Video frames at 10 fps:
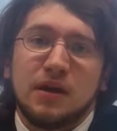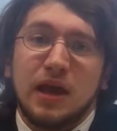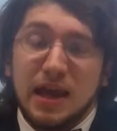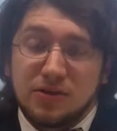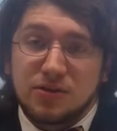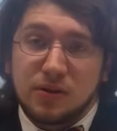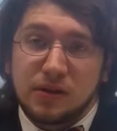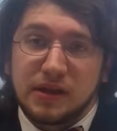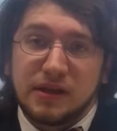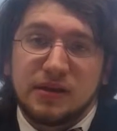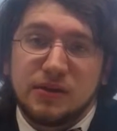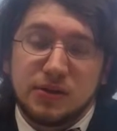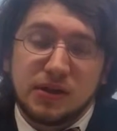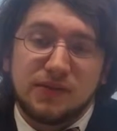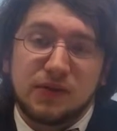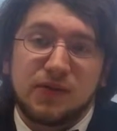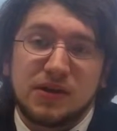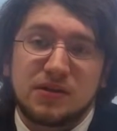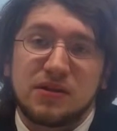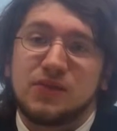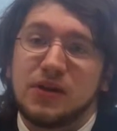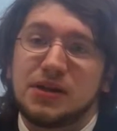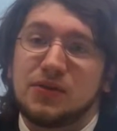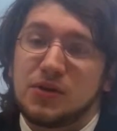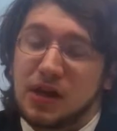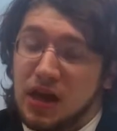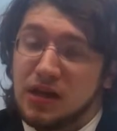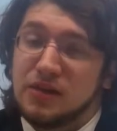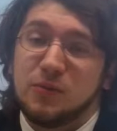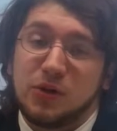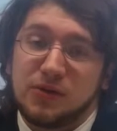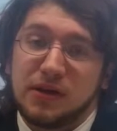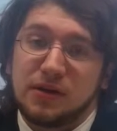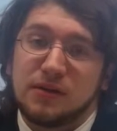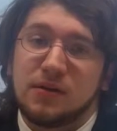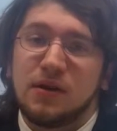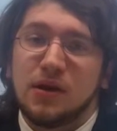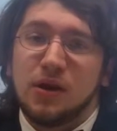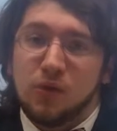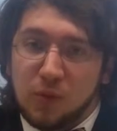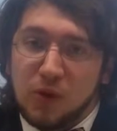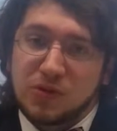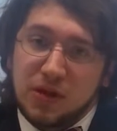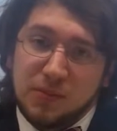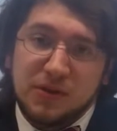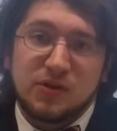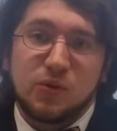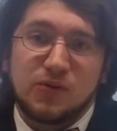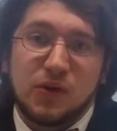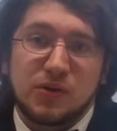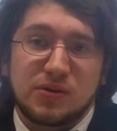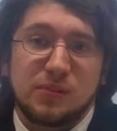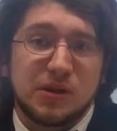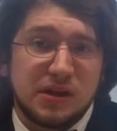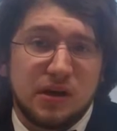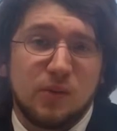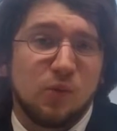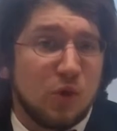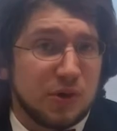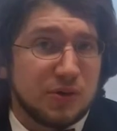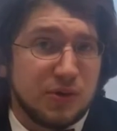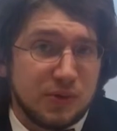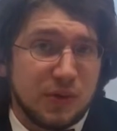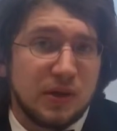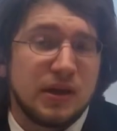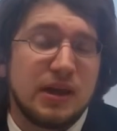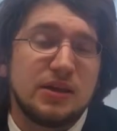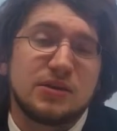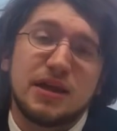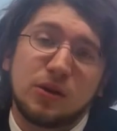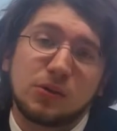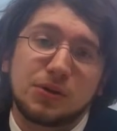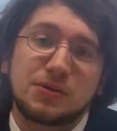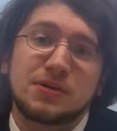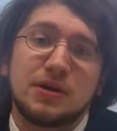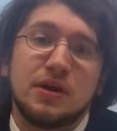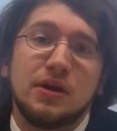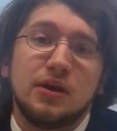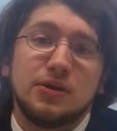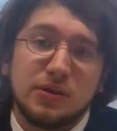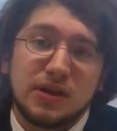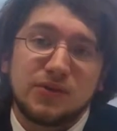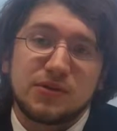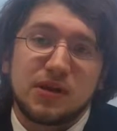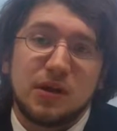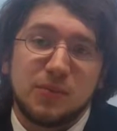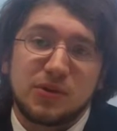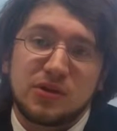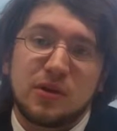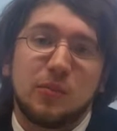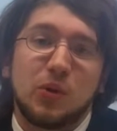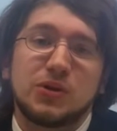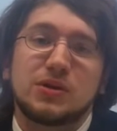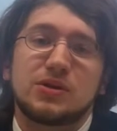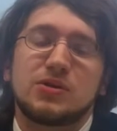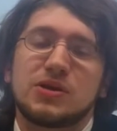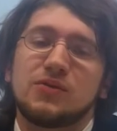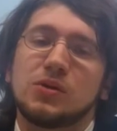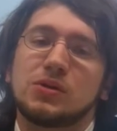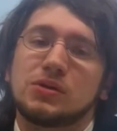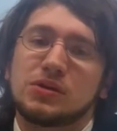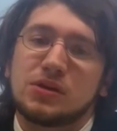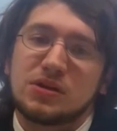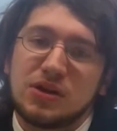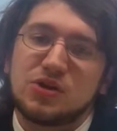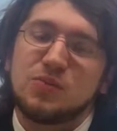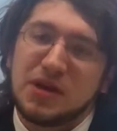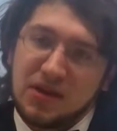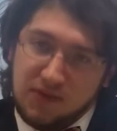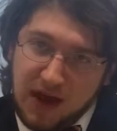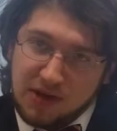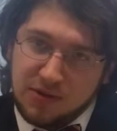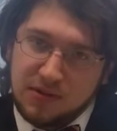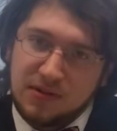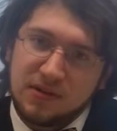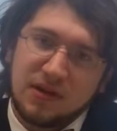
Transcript: Externally, Unilever faces a very different kind of motivator. Where most companies would focus completely on one or two key stakeholders, Unilever's compass points it to several decision-making factions.